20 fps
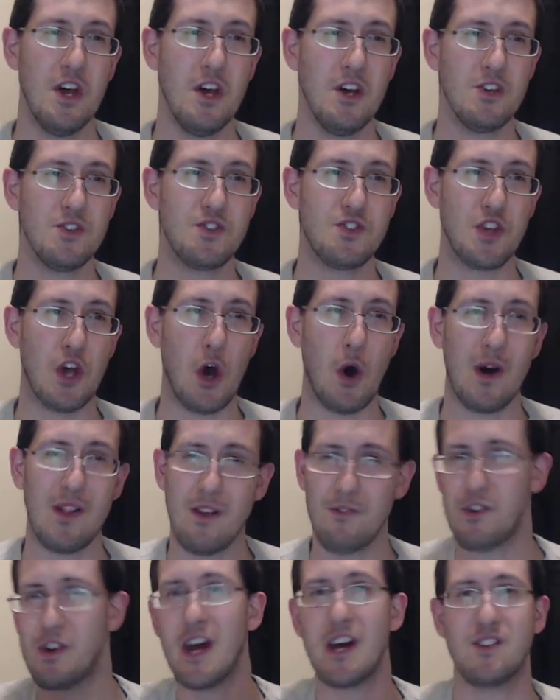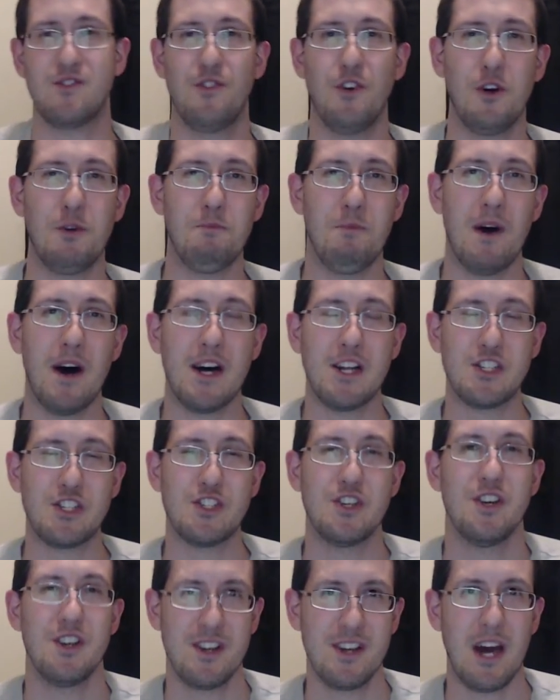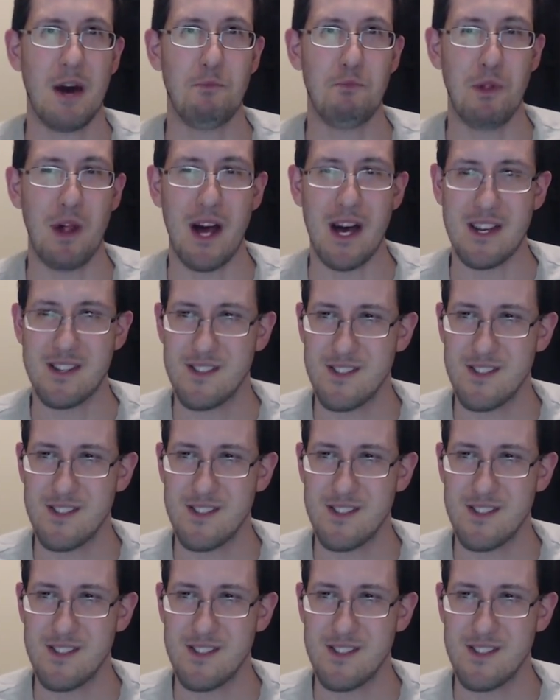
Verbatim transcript: So I love you guys very much. God bless.